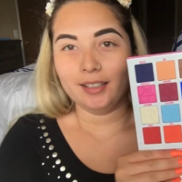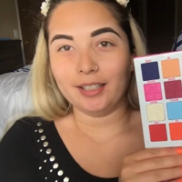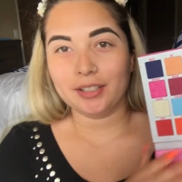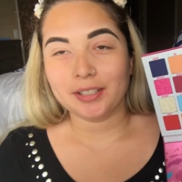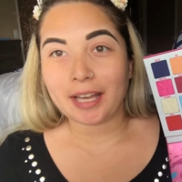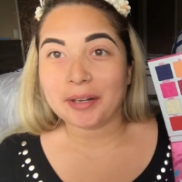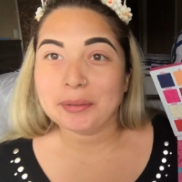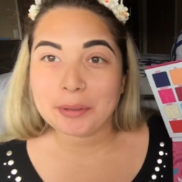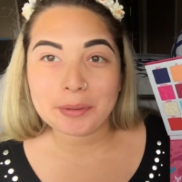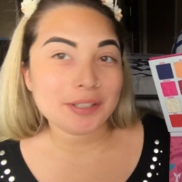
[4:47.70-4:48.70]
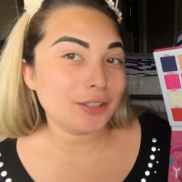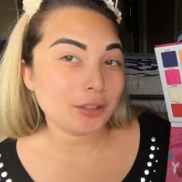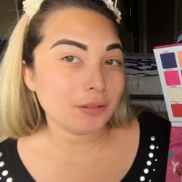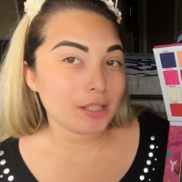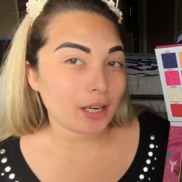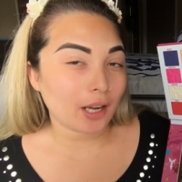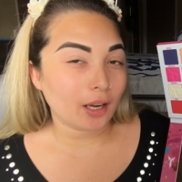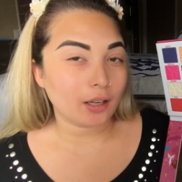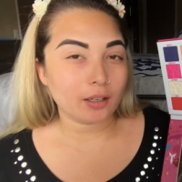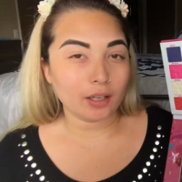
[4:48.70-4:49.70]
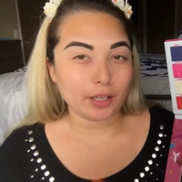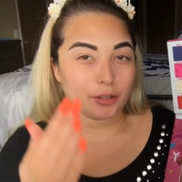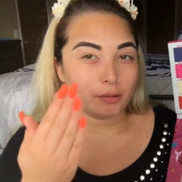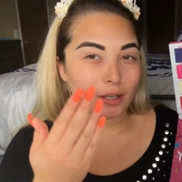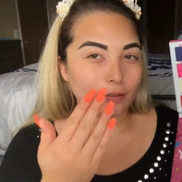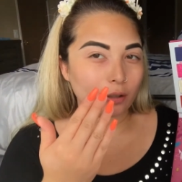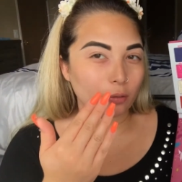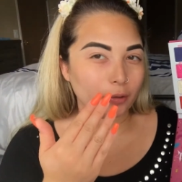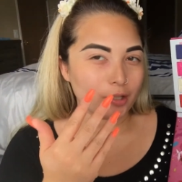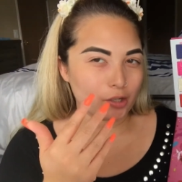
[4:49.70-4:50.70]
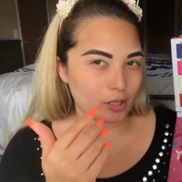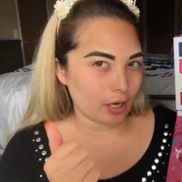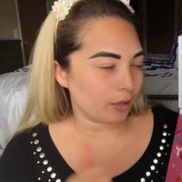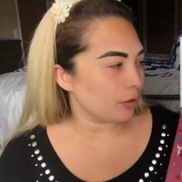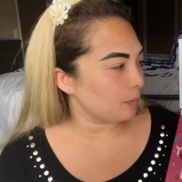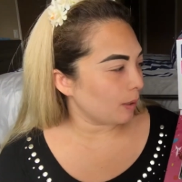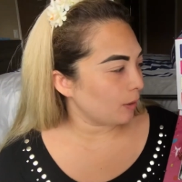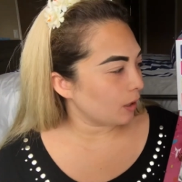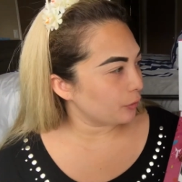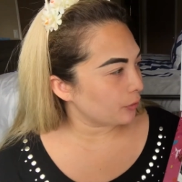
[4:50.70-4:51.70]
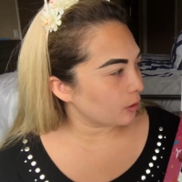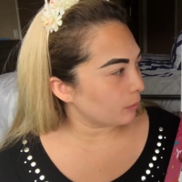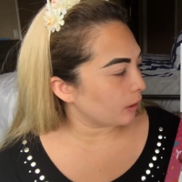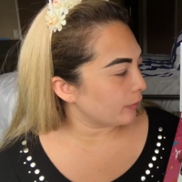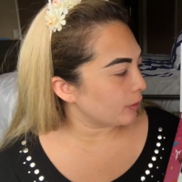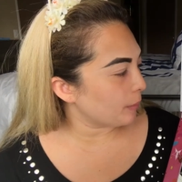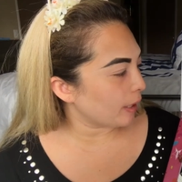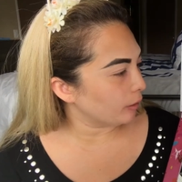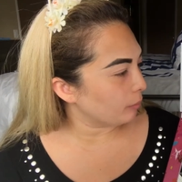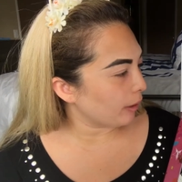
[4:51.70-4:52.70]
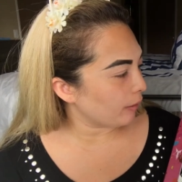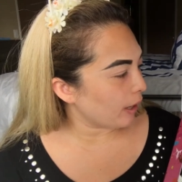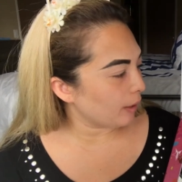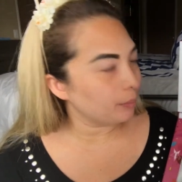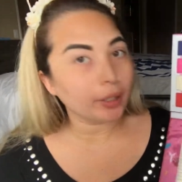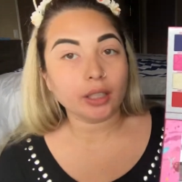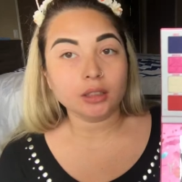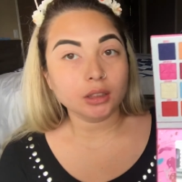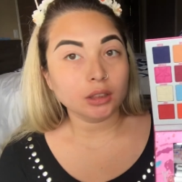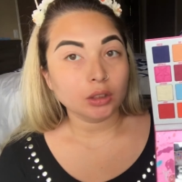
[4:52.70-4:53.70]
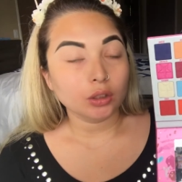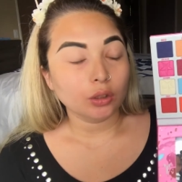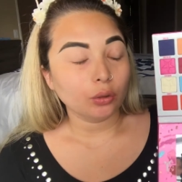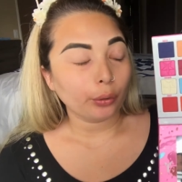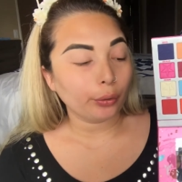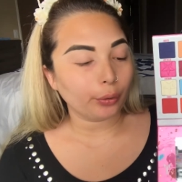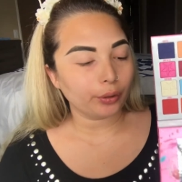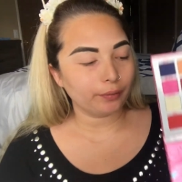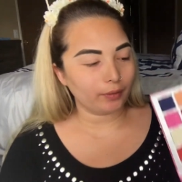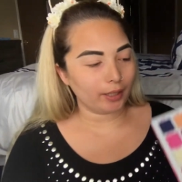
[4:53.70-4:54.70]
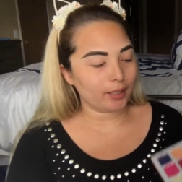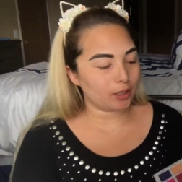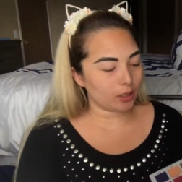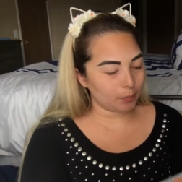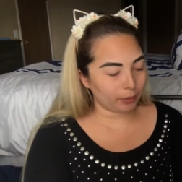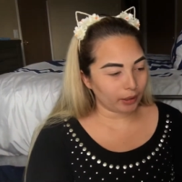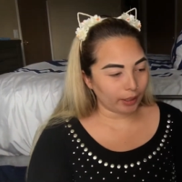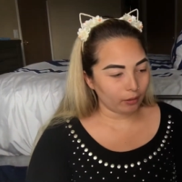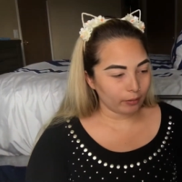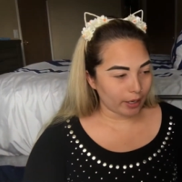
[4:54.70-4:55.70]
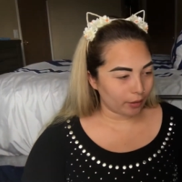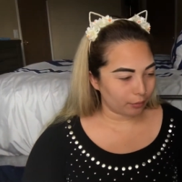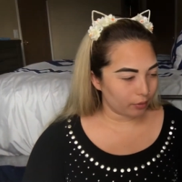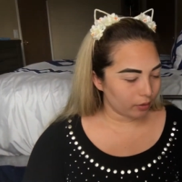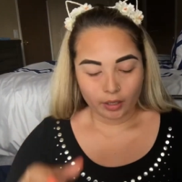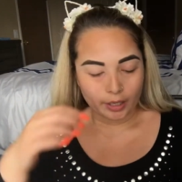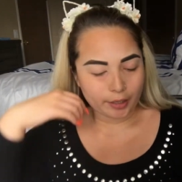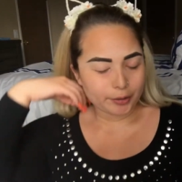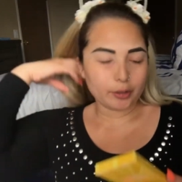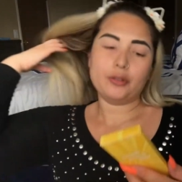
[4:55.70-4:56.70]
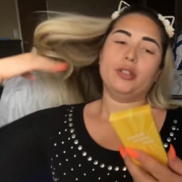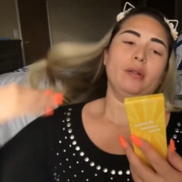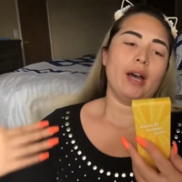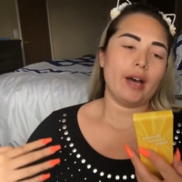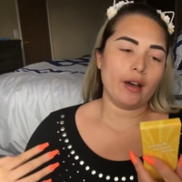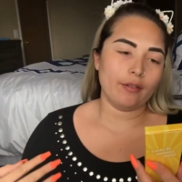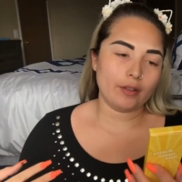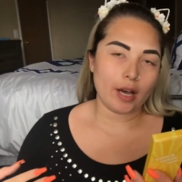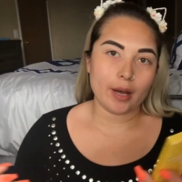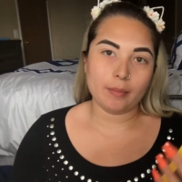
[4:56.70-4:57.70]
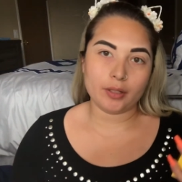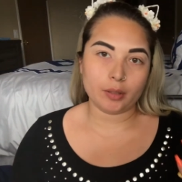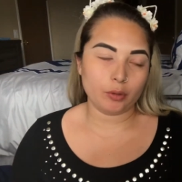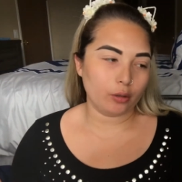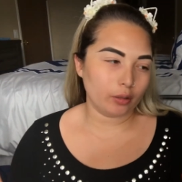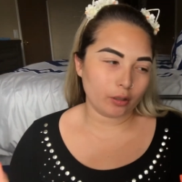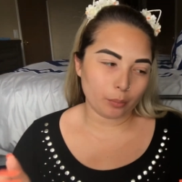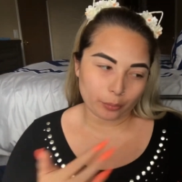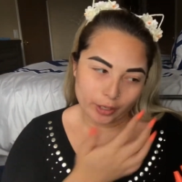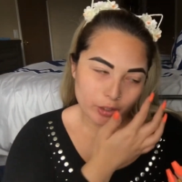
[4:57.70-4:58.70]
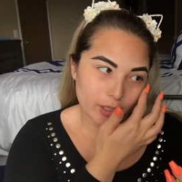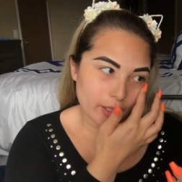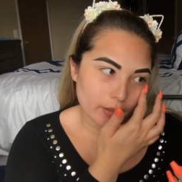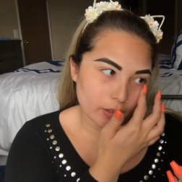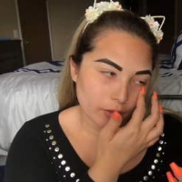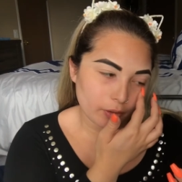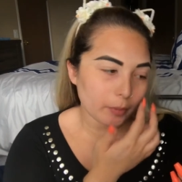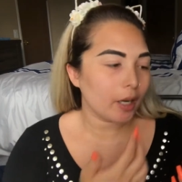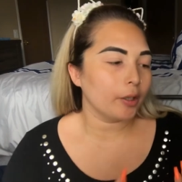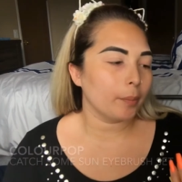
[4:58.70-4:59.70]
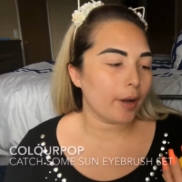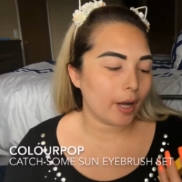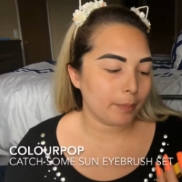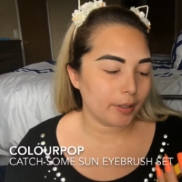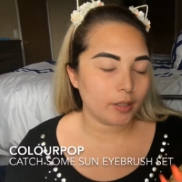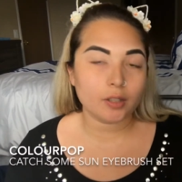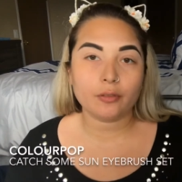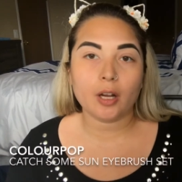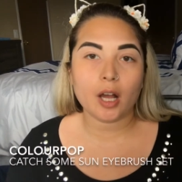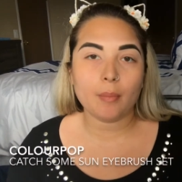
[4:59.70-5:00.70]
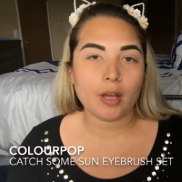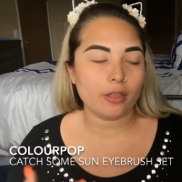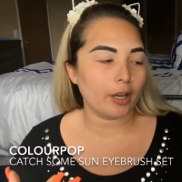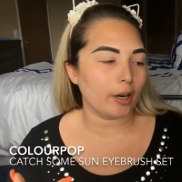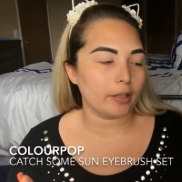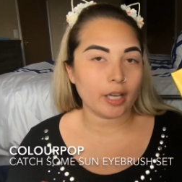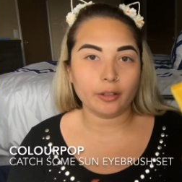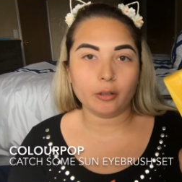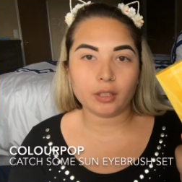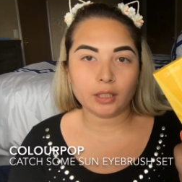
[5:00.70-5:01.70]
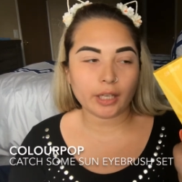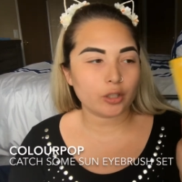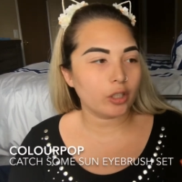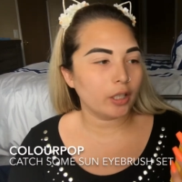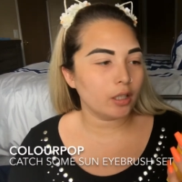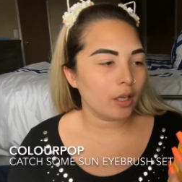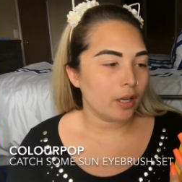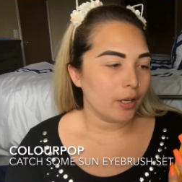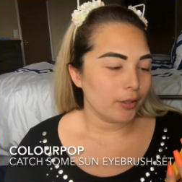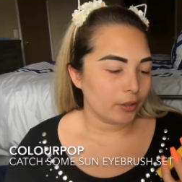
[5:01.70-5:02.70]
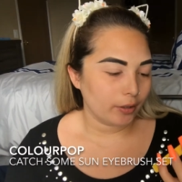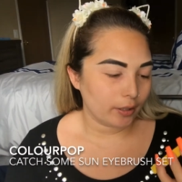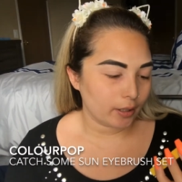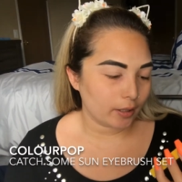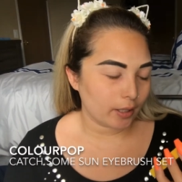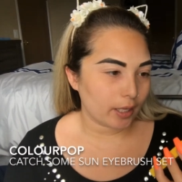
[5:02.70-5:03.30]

It's just, I don't know what to do today. I do have like orange nails. Maybe I'll do something inspired by that, but whew, let's just play around. I also do have some new little brushes. This is from Colourpop. This is from their yellow collection. So this is the